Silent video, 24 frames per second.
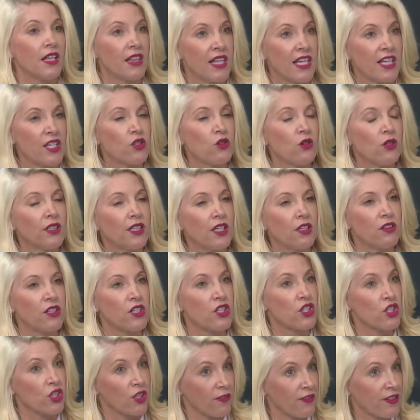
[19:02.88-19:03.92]
They sold out the
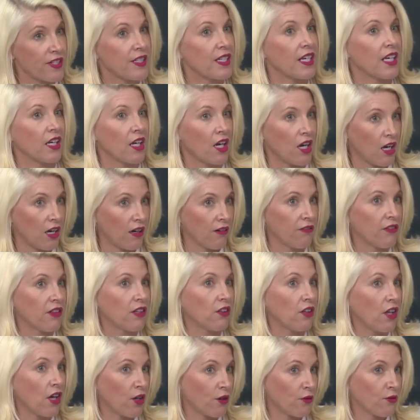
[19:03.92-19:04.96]
servicing of
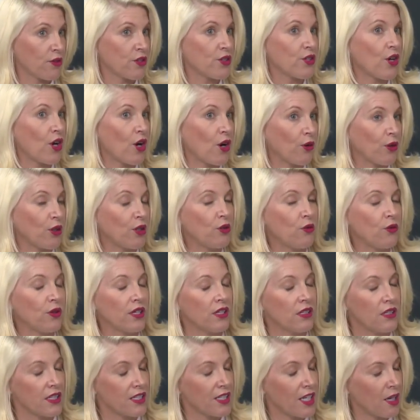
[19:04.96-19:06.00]
the loan, so you
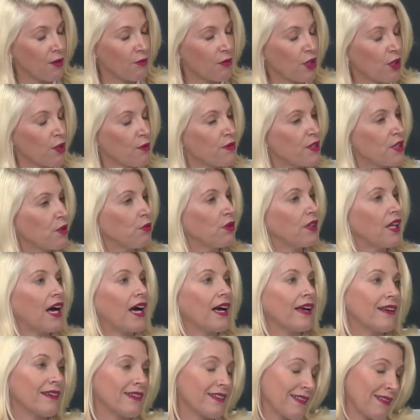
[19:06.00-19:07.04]
would, the same terms
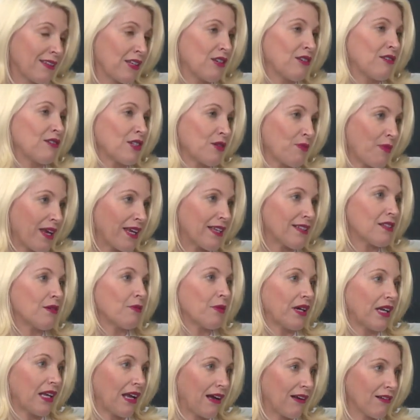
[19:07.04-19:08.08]
apply, you just pay
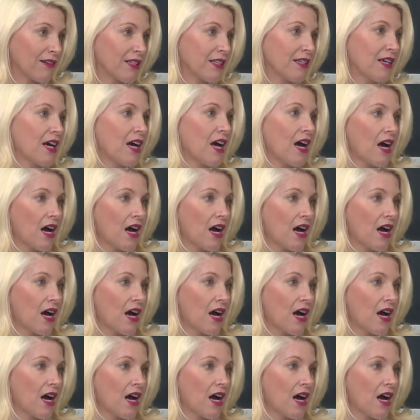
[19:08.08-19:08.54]
somebody else.